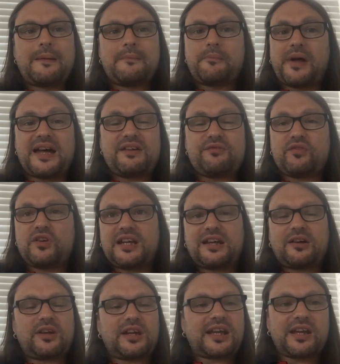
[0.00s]
But every now
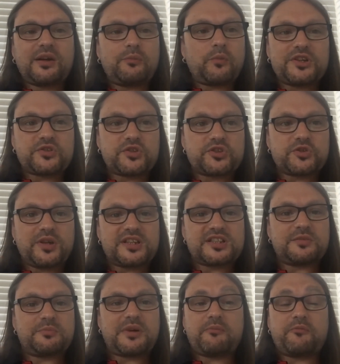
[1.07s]
and again, once or twice
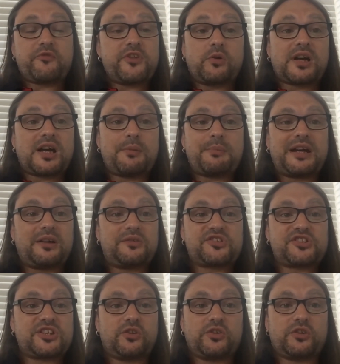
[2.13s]
a month, they'll come out and
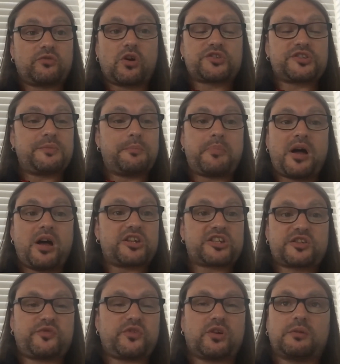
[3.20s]
sit on the rocks and bask
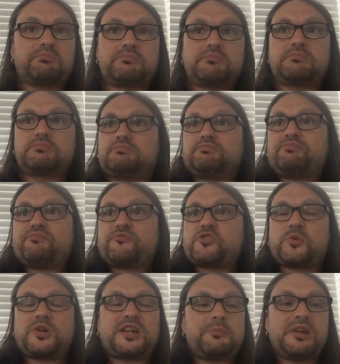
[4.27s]
for
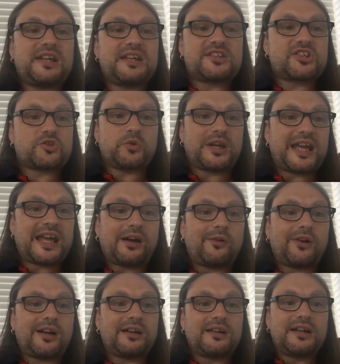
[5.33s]
20 minutes to an
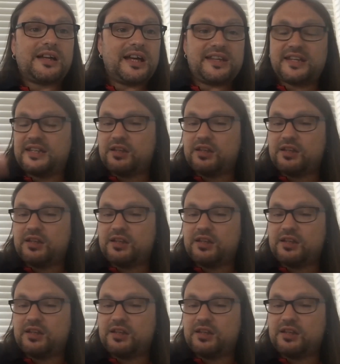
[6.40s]
hour, and then